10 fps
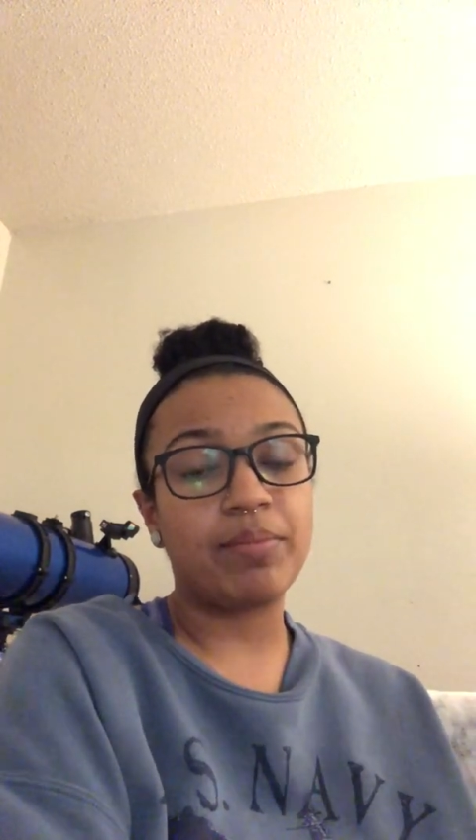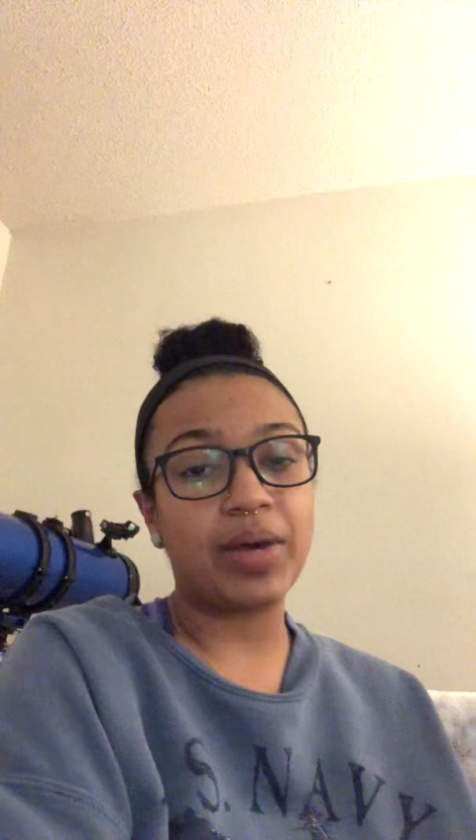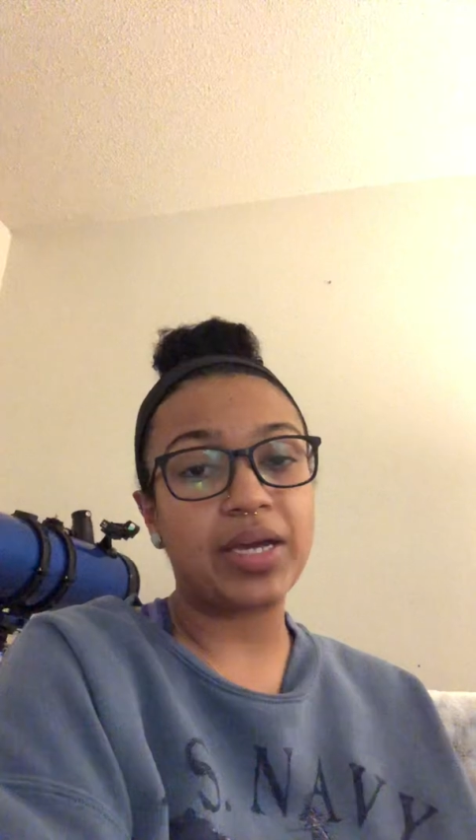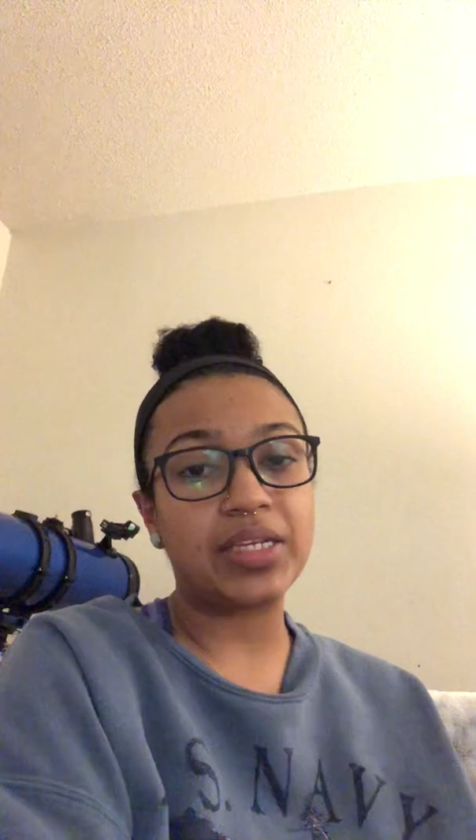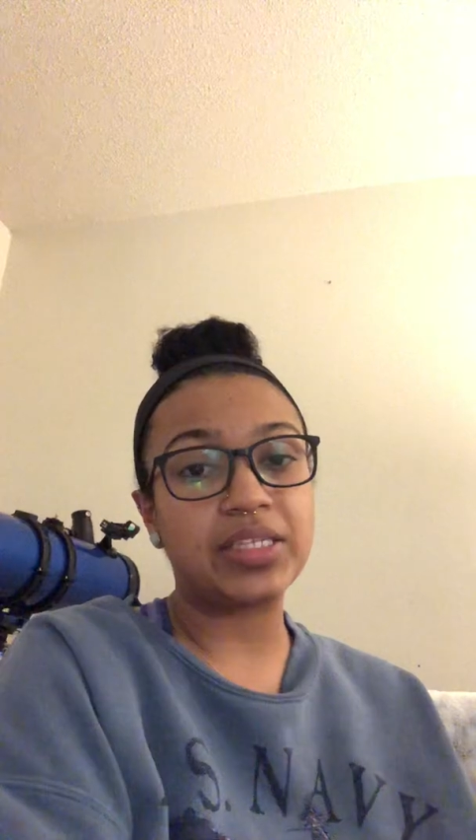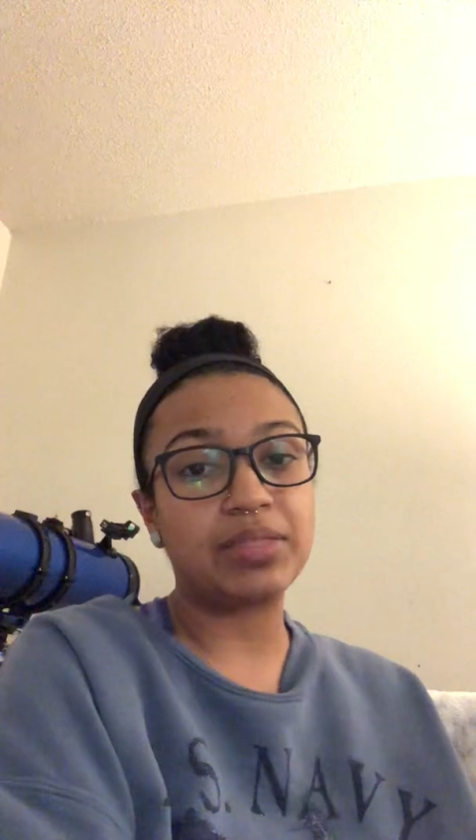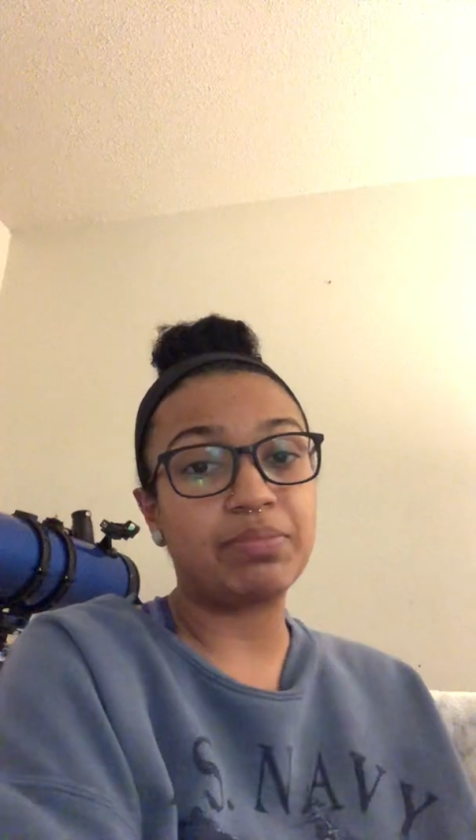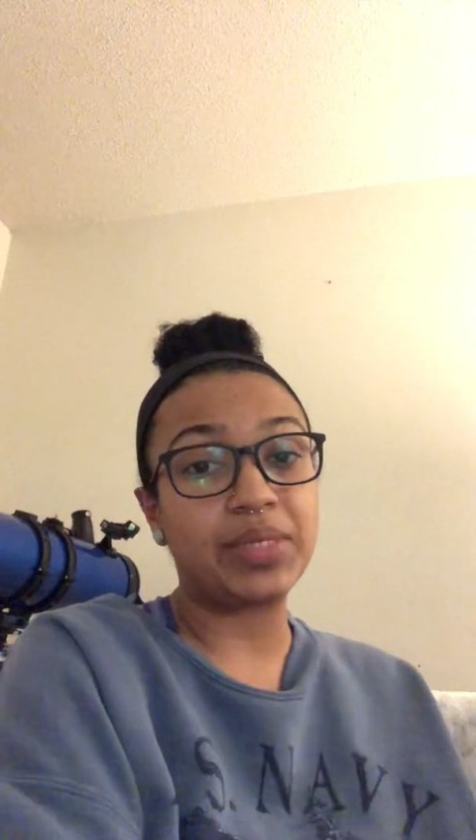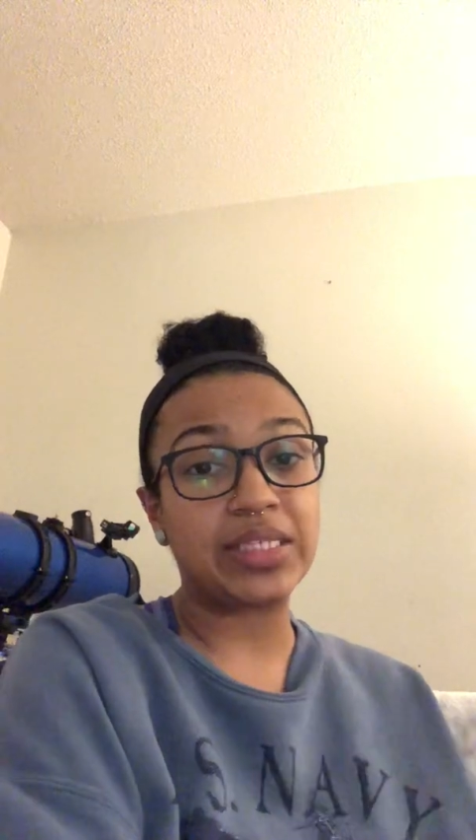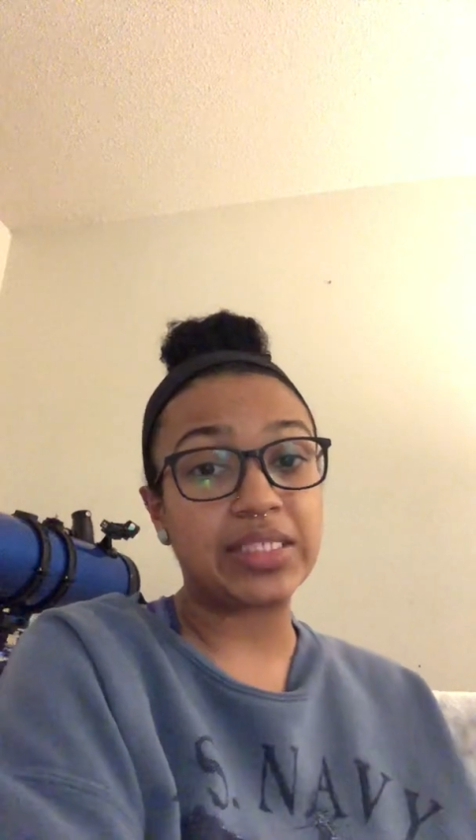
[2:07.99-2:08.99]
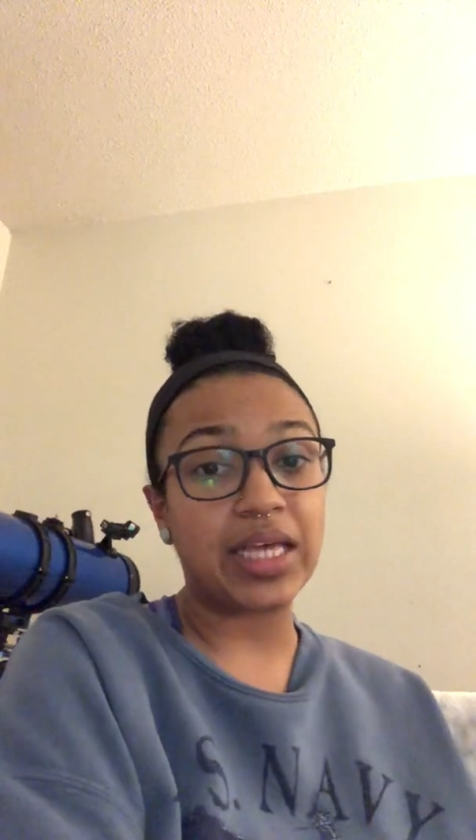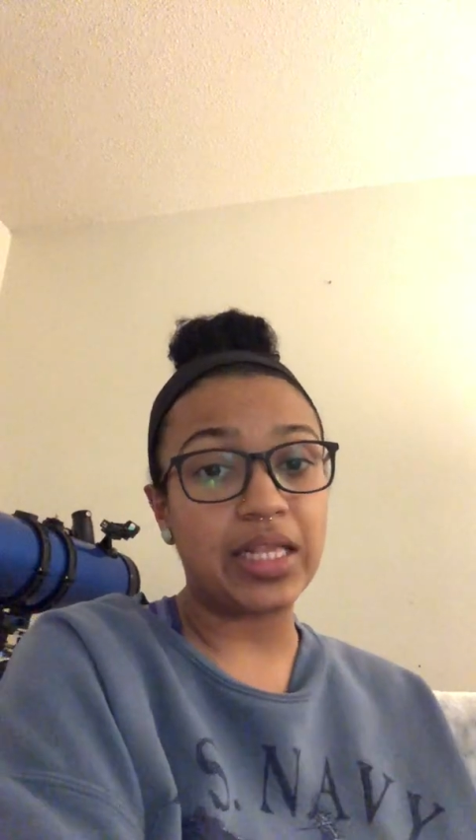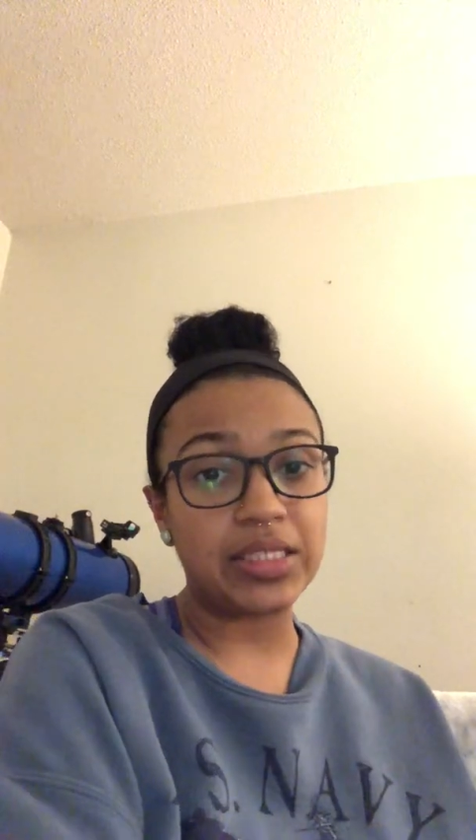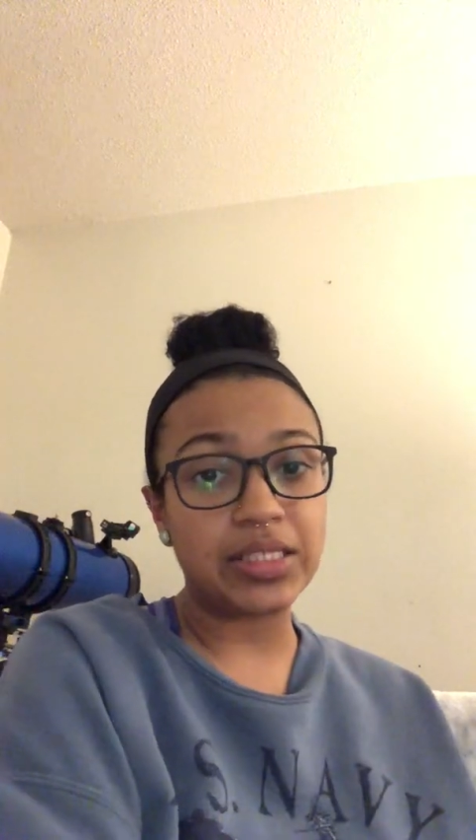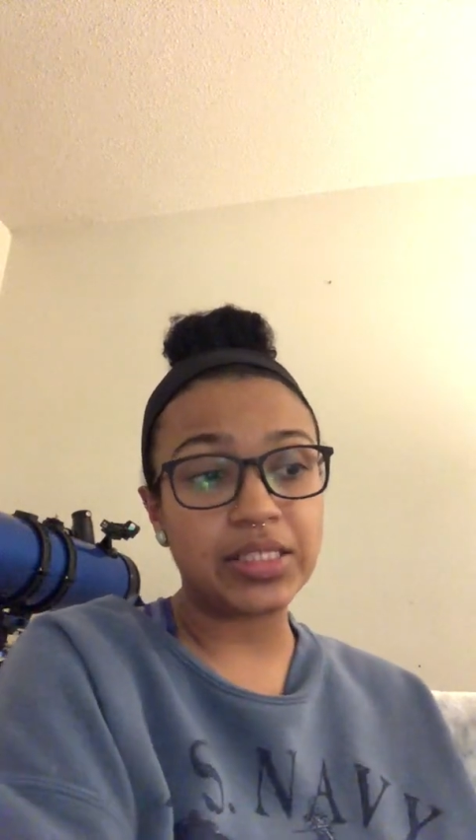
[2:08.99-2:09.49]
body's B
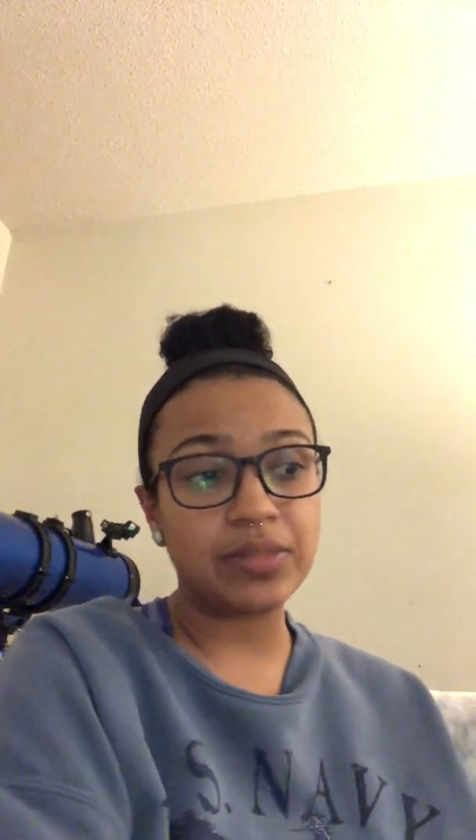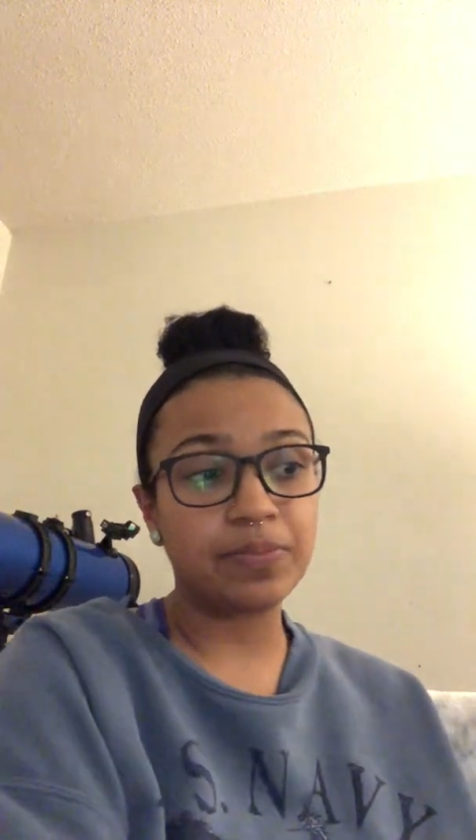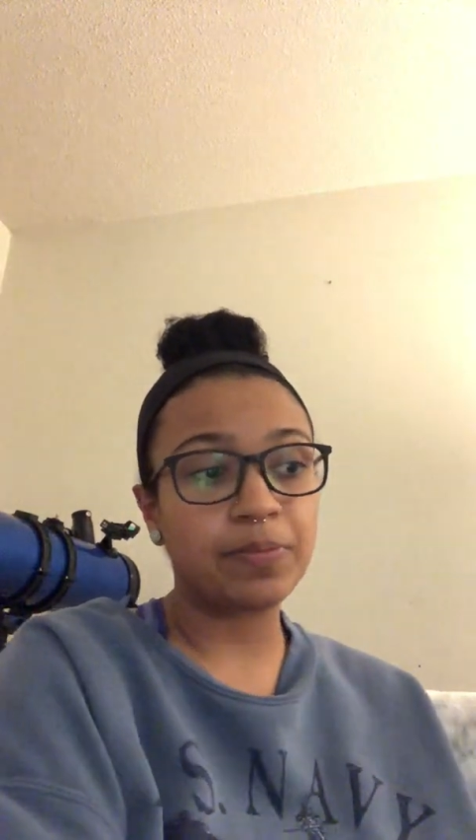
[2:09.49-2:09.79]
cells.